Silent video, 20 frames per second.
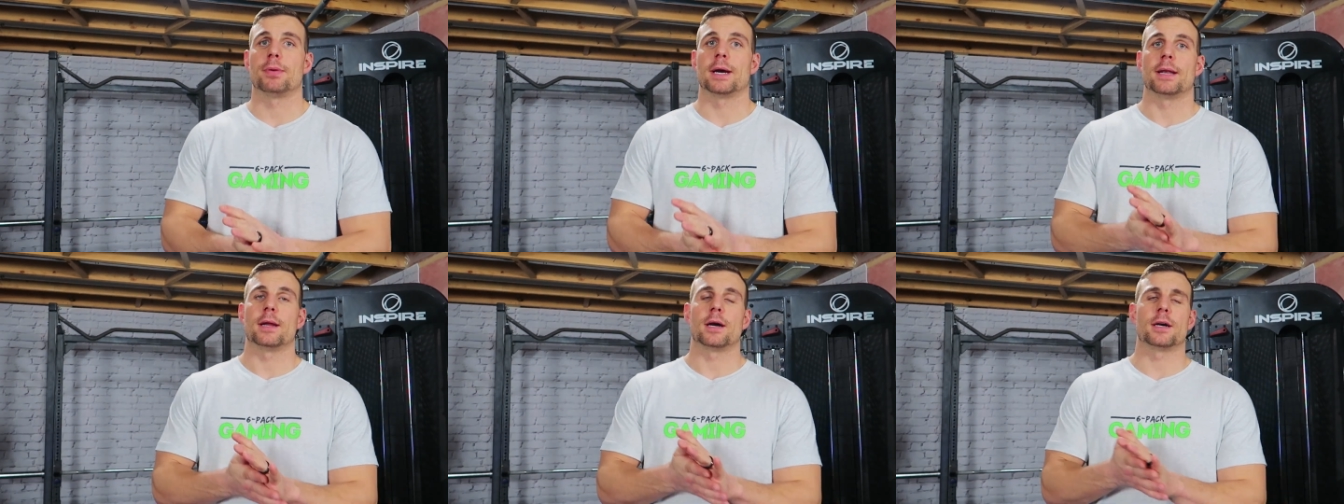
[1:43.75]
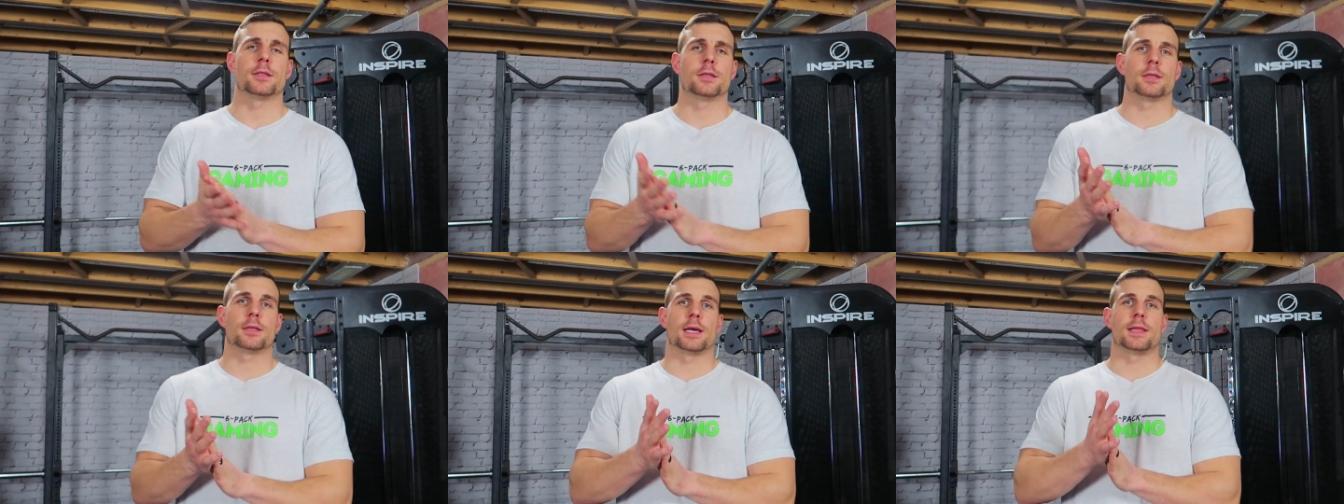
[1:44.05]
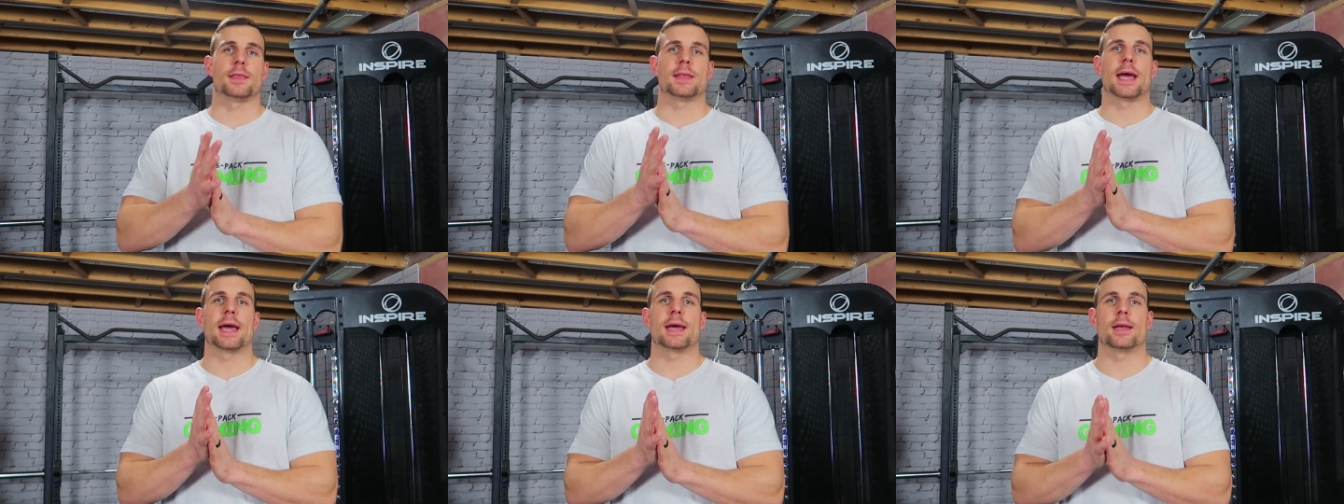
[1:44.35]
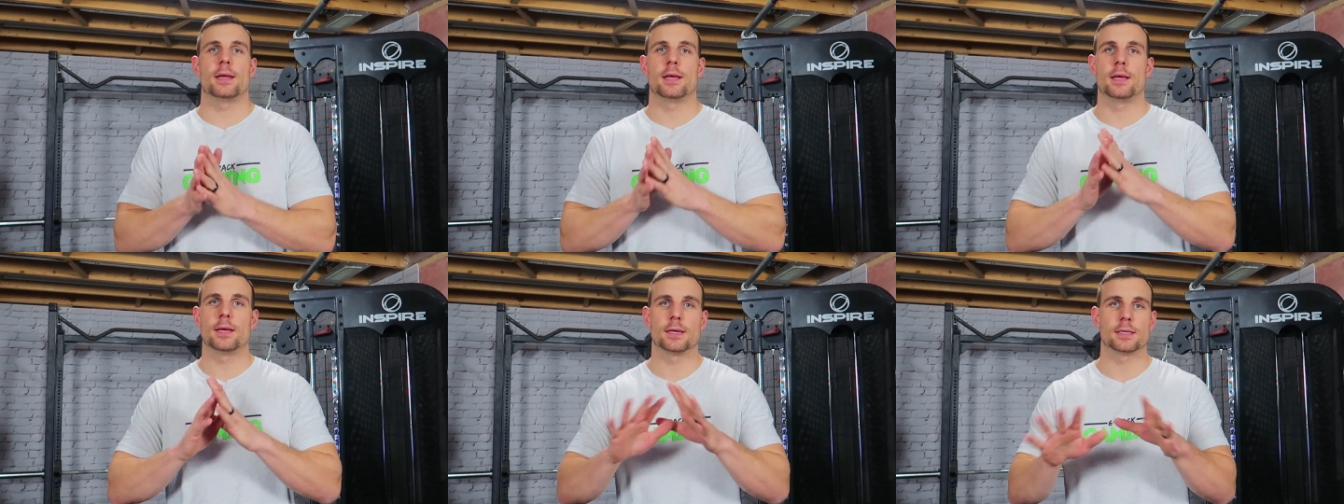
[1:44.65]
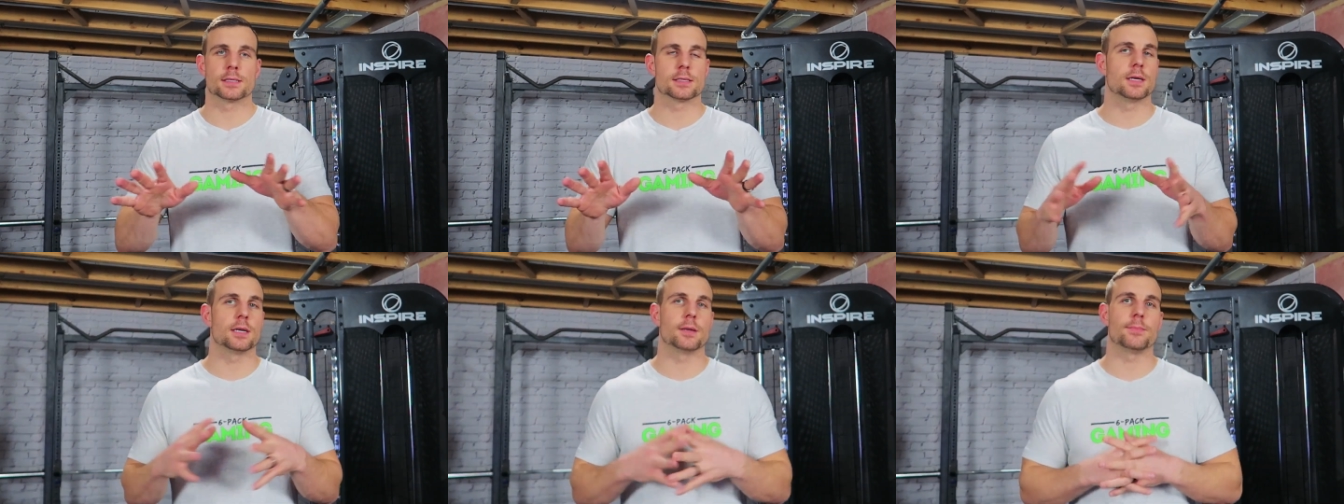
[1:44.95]
But other than that,
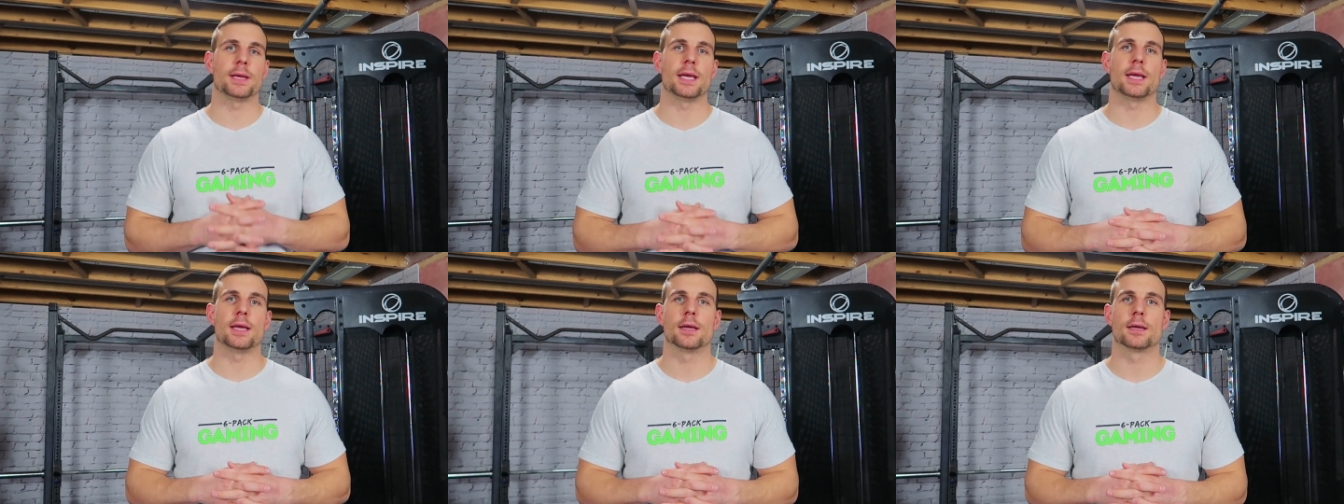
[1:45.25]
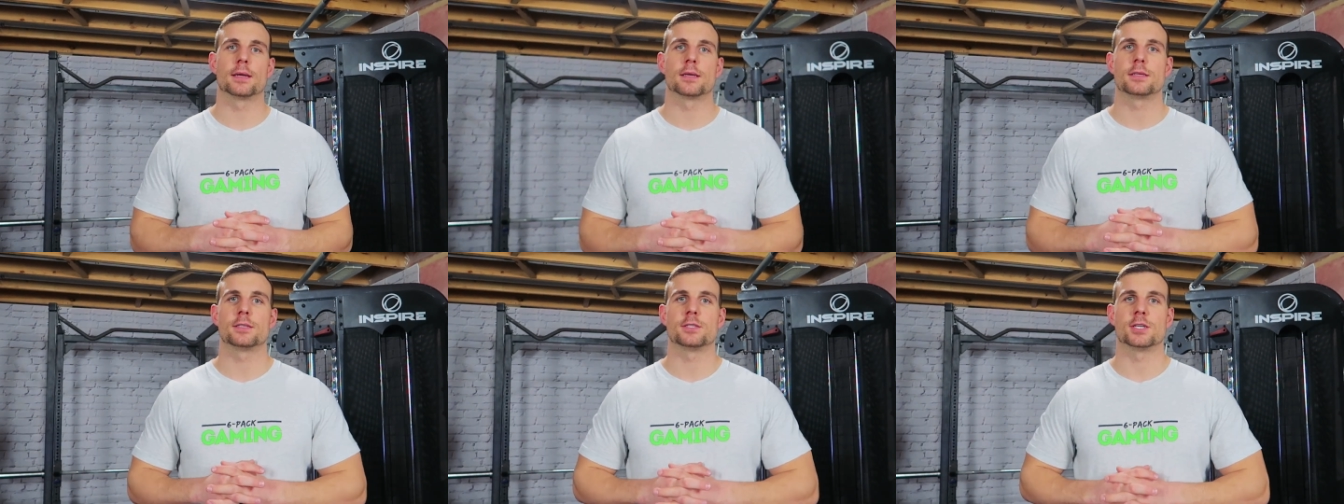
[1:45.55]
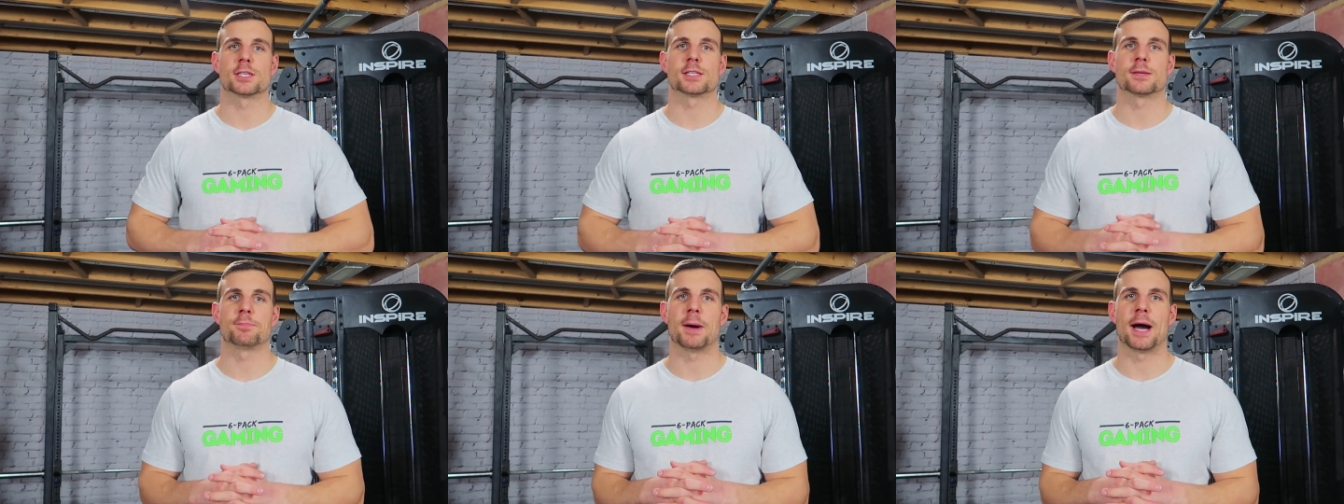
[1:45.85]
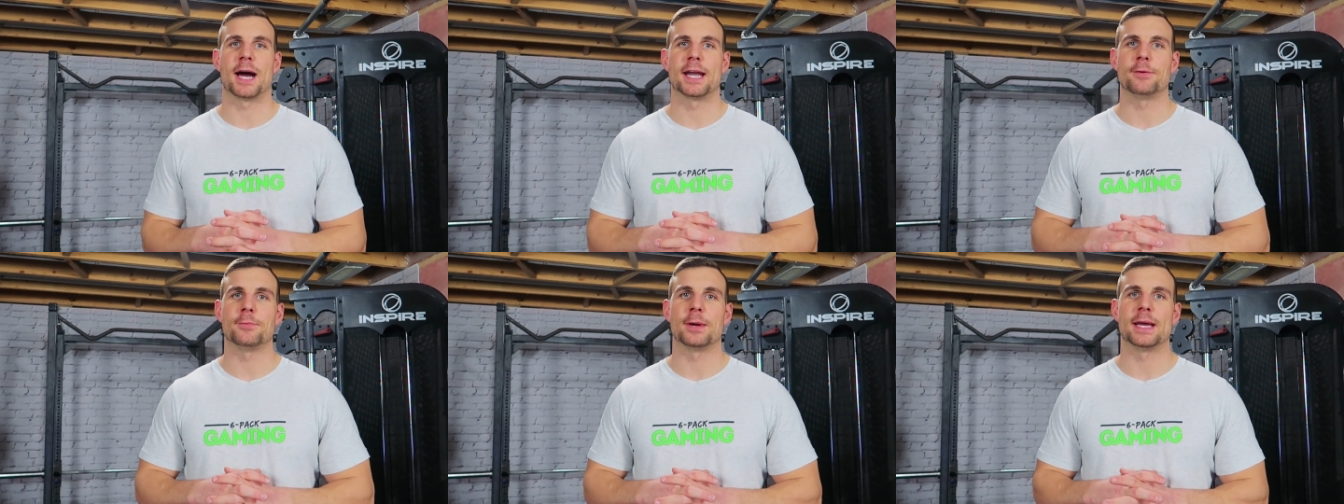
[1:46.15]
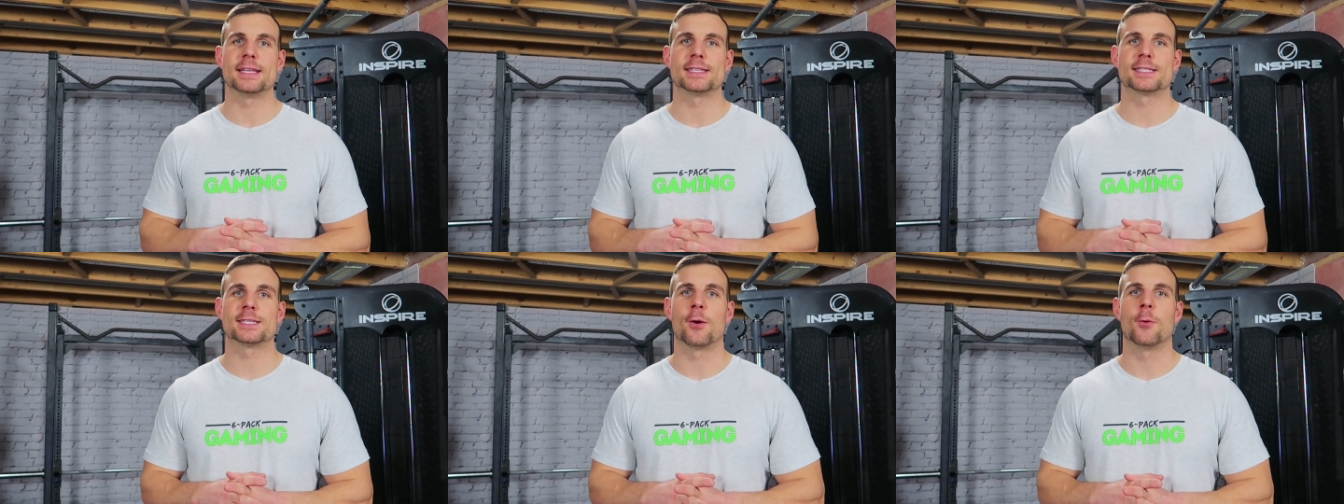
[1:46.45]
it's gonna be just body
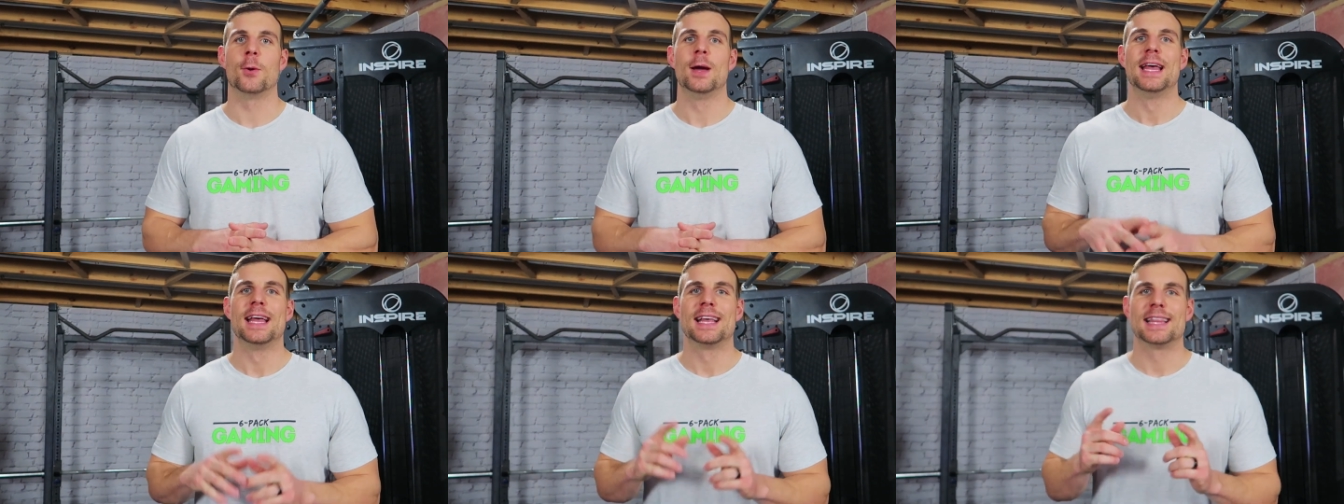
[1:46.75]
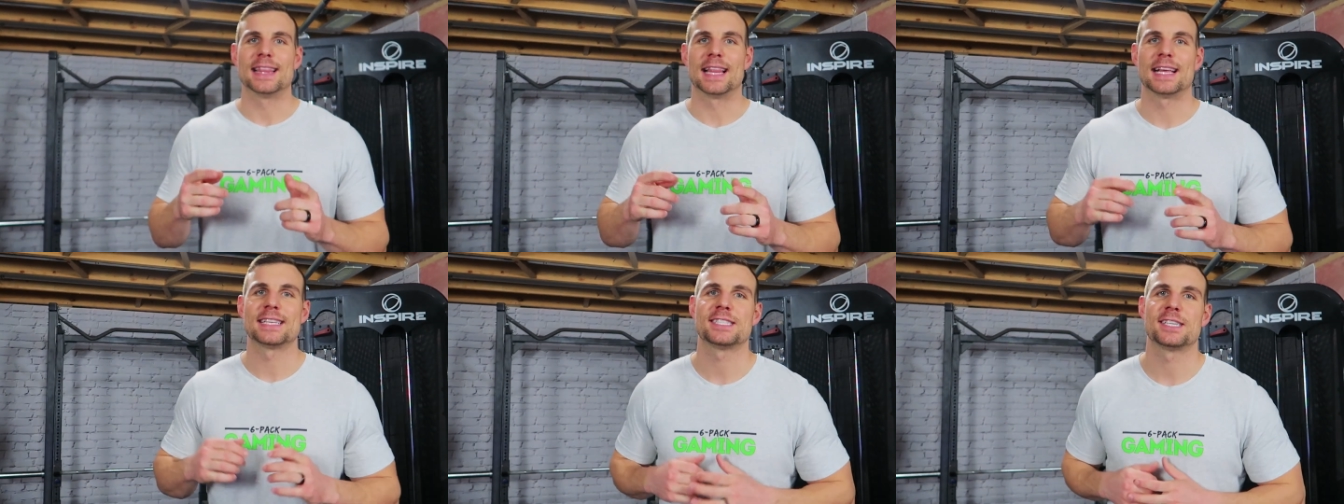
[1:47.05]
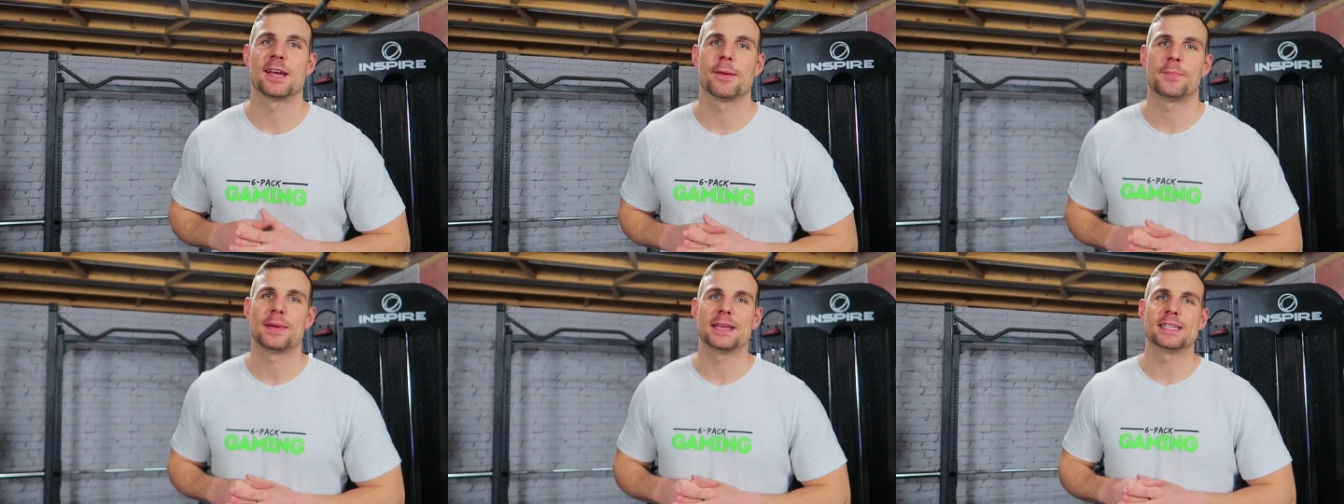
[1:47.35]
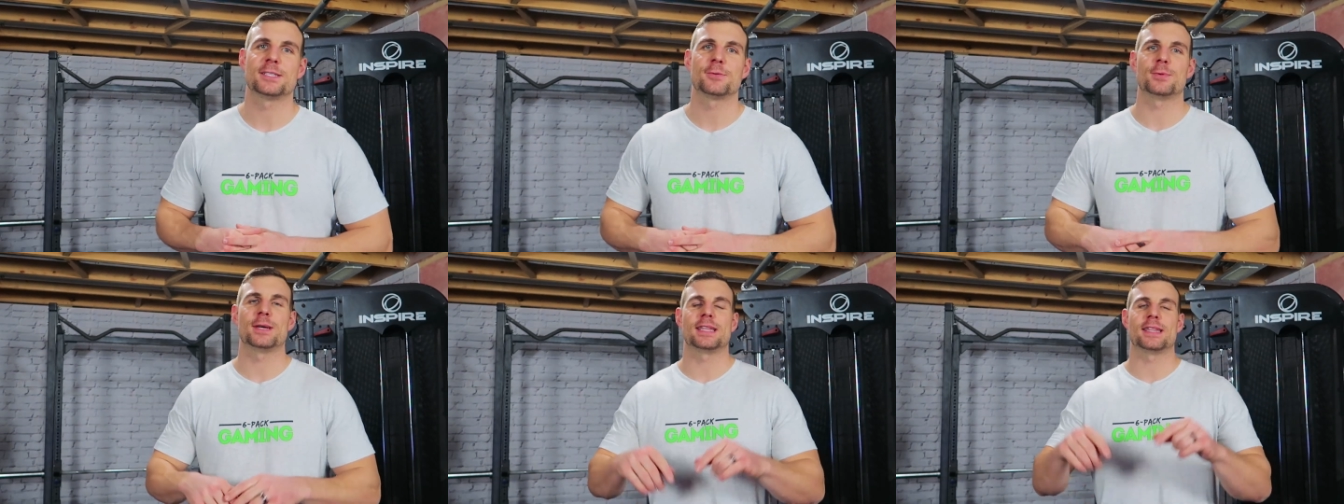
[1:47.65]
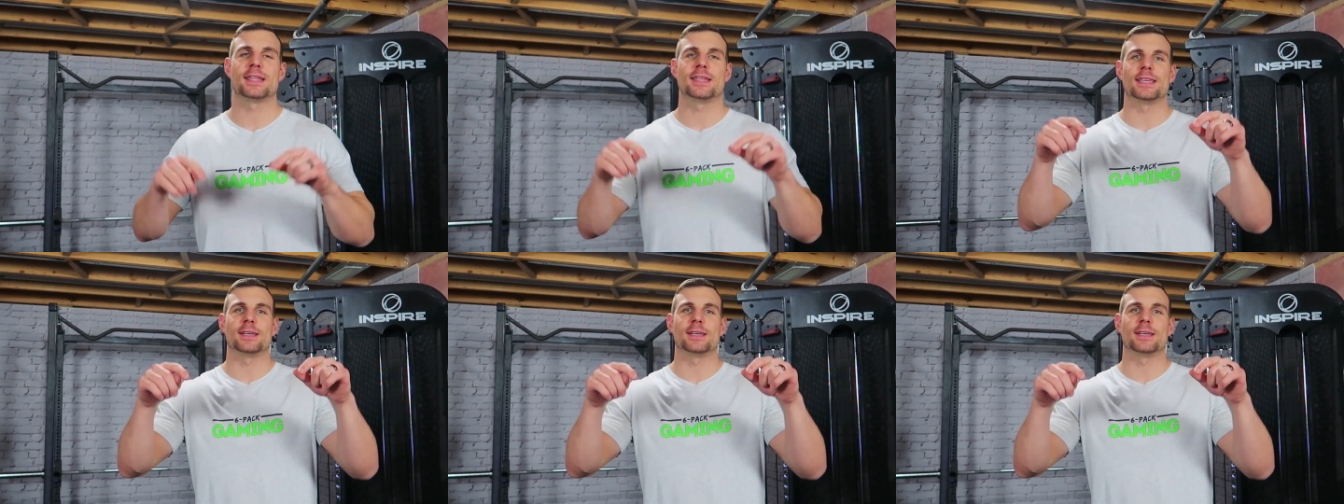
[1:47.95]
weight. So let's jump into it.